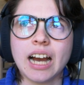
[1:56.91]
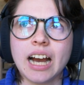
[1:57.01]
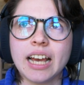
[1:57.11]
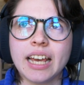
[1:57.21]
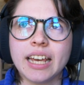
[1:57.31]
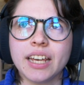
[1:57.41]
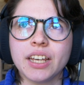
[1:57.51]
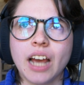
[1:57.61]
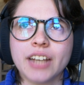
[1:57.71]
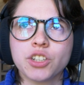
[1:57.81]

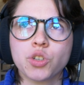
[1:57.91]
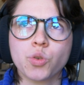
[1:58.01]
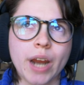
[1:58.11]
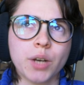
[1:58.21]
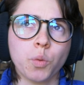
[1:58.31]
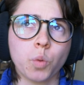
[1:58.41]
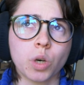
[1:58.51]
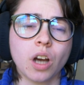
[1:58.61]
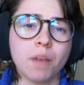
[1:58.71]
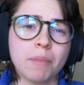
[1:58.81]
I try to
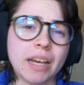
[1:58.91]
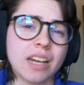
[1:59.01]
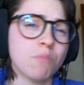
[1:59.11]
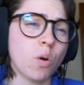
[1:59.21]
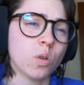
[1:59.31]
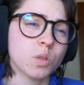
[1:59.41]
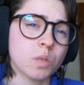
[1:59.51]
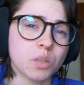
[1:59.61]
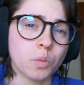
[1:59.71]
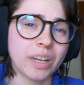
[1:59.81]
work on making molds
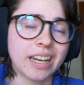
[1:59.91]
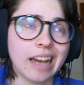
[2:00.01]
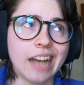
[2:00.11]
once a week.